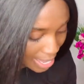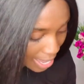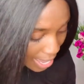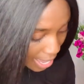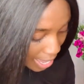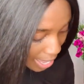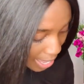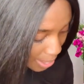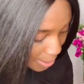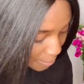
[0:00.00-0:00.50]

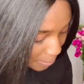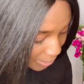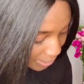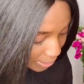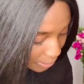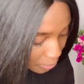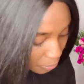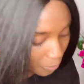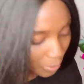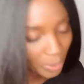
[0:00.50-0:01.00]
Um, but
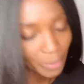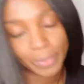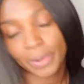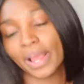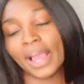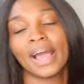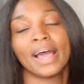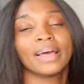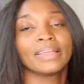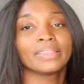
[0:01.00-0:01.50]
we were
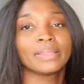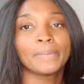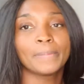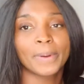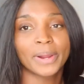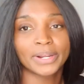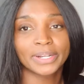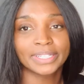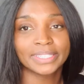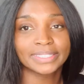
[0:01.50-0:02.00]
at the
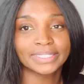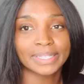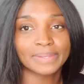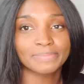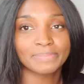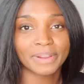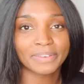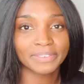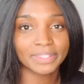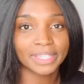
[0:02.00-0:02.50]
Barney's in
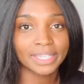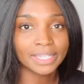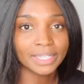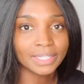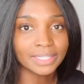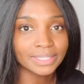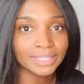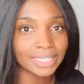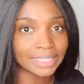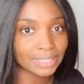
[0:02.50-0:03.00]
Beverly
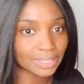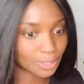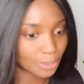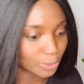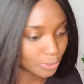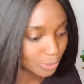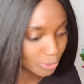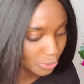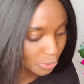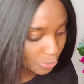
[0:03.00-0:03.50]
Hills that's
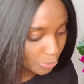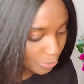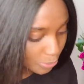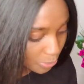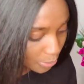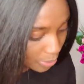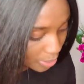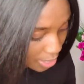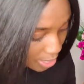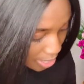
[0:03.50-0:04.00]
close
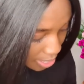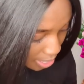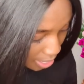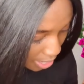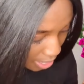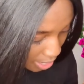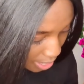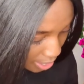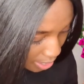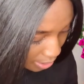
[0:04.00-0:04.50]
to
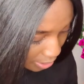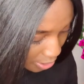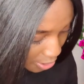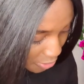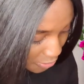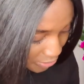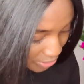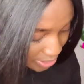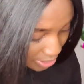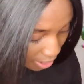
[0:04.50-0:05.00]
uh,
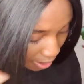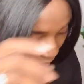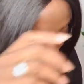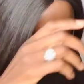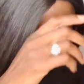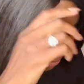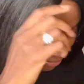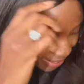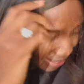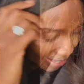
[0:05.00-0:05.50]
Kofi's office.